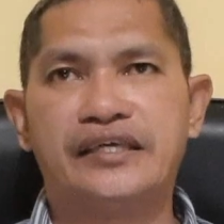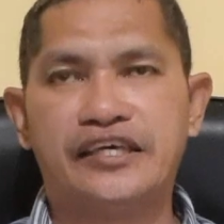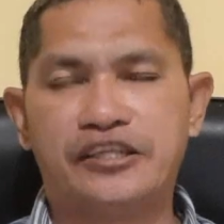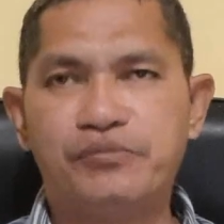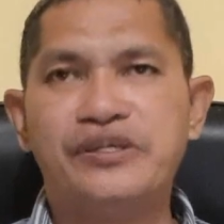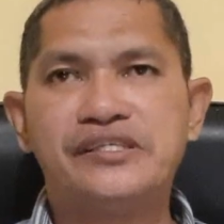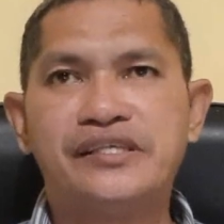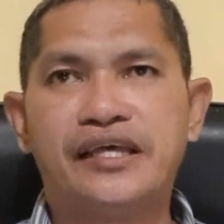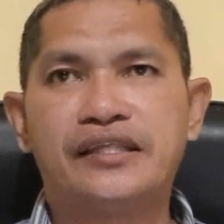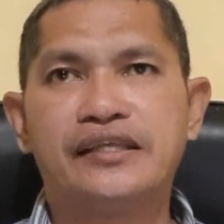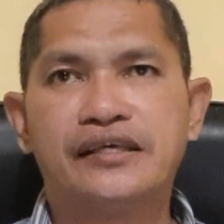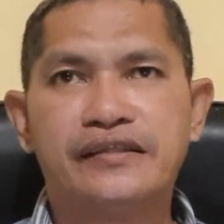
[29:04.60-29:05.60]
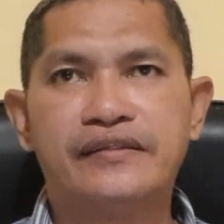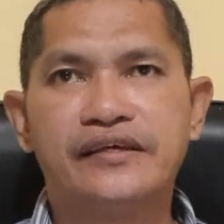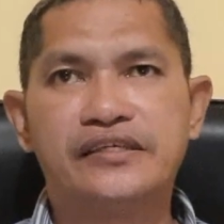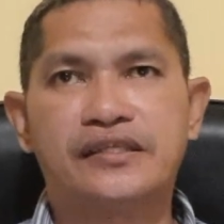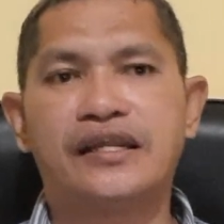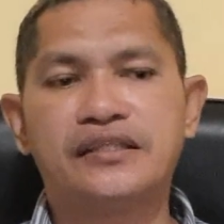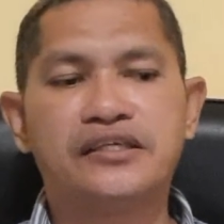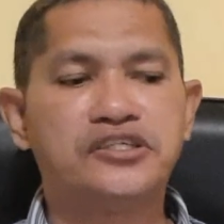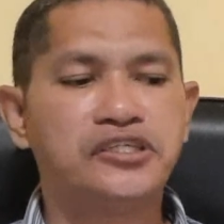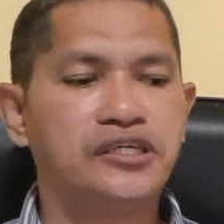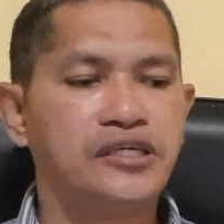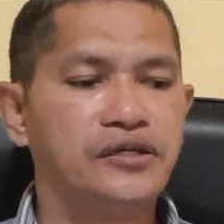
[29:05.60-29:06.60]
It means that the
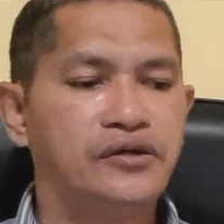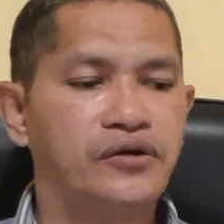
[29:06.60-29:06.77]
strategy,